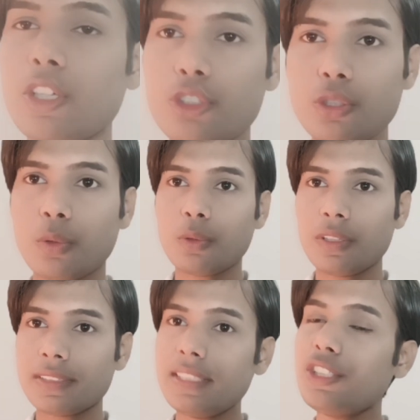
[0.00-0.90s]
So
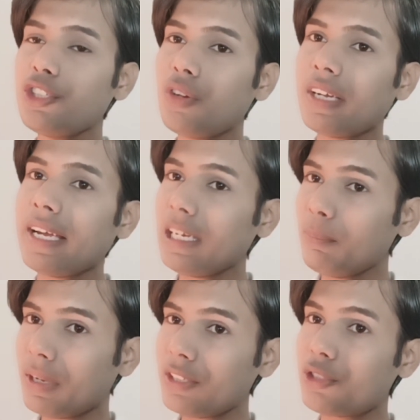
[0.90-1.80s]
this is gonna
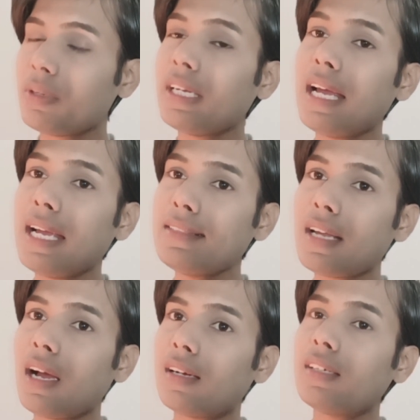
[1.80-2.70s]
help us to enhance
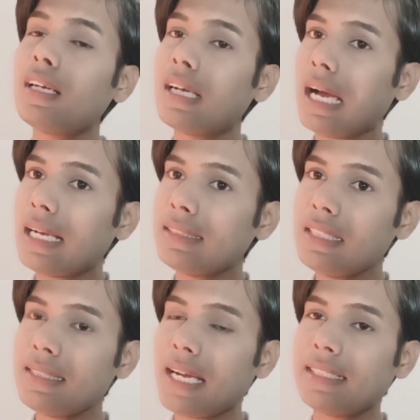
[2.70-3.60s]
our
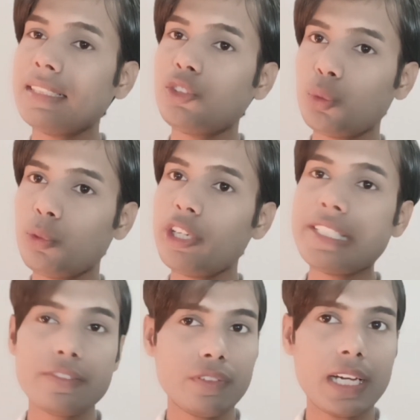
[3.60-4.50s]
understanding
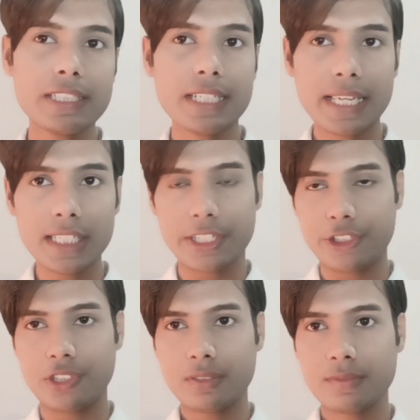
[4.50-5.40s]
towards fast
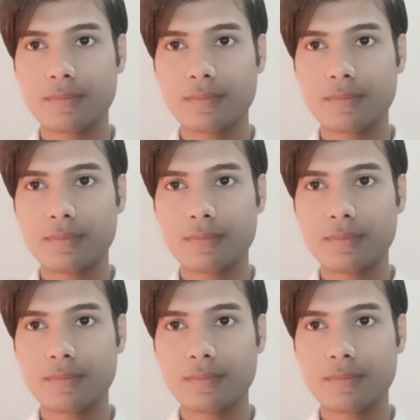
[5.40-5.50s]
English.